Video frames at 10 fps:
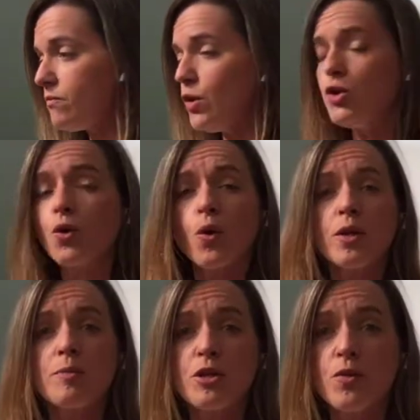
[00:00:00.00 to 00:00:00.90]
You're going
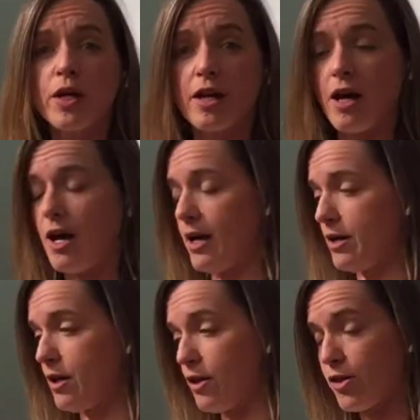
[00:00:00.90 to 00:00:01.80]
to be doing
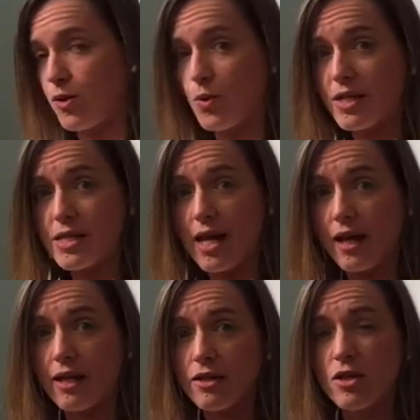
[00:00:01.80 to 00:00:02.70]
a 3
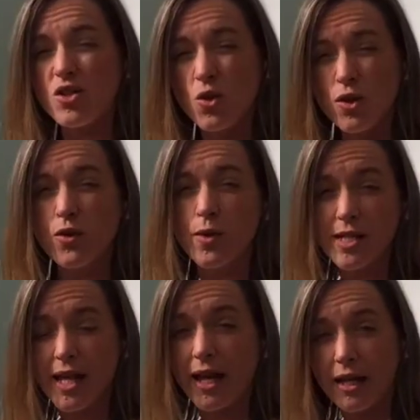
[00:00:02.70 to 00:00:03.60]
second, 2 to 3
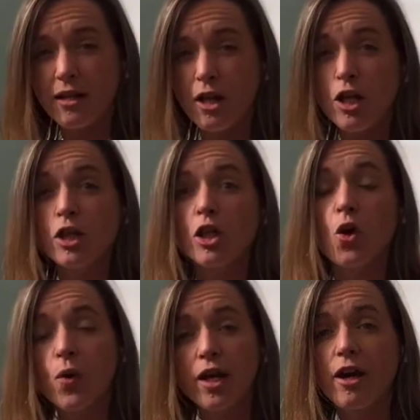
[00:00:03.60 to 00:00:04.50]
second
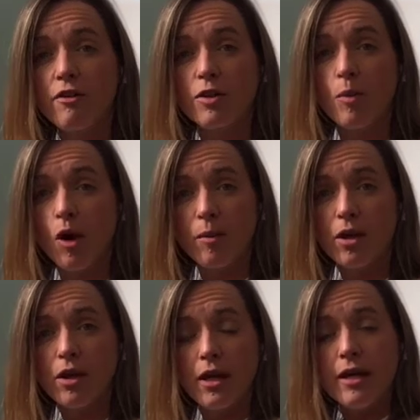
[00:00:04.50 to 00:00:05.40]
lowering of the
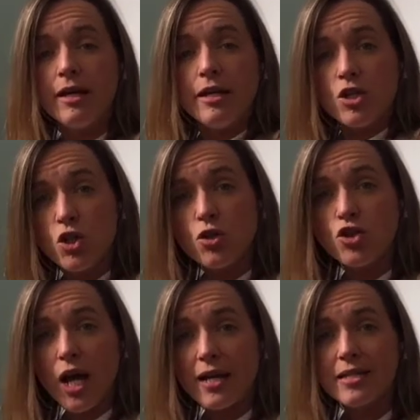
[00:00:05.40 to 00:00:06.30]
barbell to your
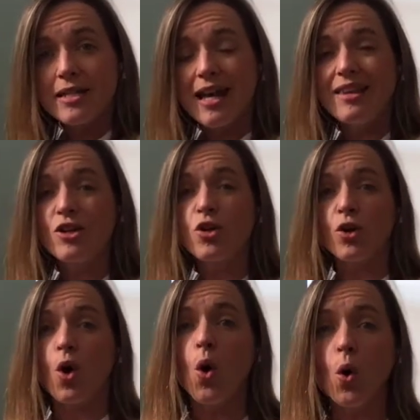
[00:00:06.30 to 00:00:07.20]
chest, and then you're
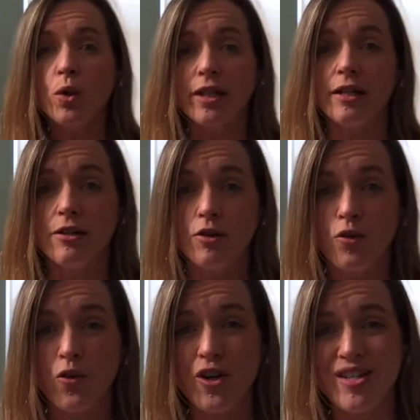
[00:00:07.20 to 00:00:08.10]
going to hold it
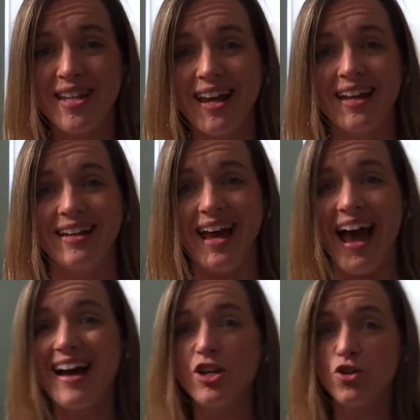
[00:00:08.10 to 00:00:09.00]
for a second
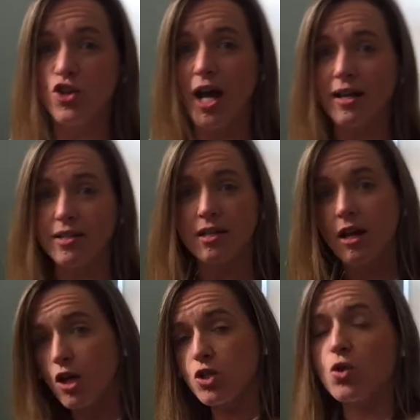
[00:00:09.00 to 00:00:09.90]
at your chest.
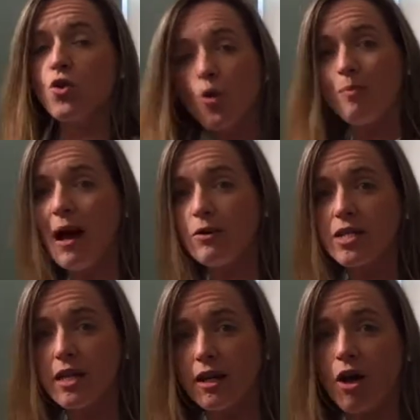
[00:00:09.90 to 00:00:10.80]
So no
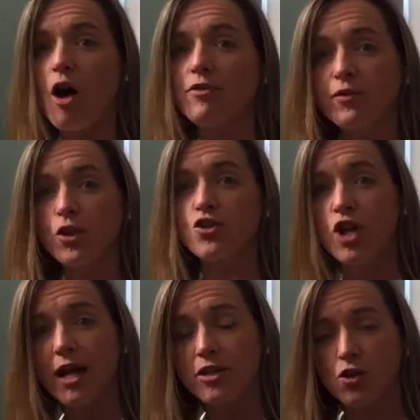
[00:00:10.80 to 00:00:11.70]
bouncing it off of your
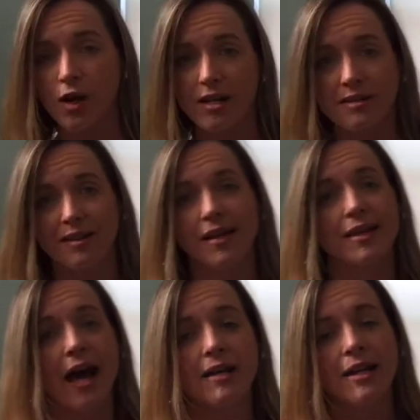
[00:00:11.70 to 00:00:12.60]
chest or anything like
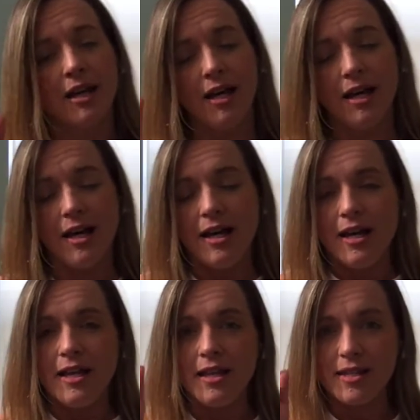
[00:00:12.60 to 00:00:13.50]
that.
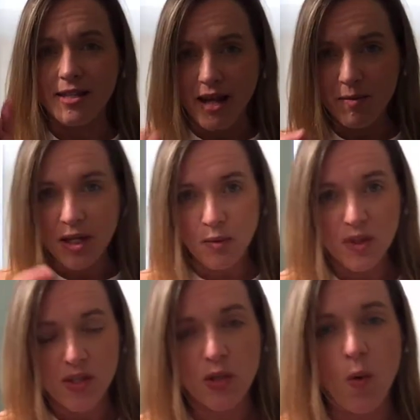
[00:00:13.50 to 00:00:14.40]
Same thing with
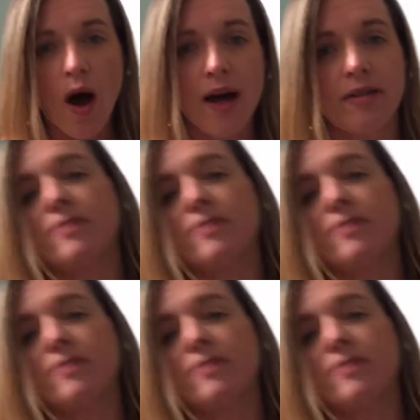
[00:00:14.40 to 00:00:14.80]
the squat.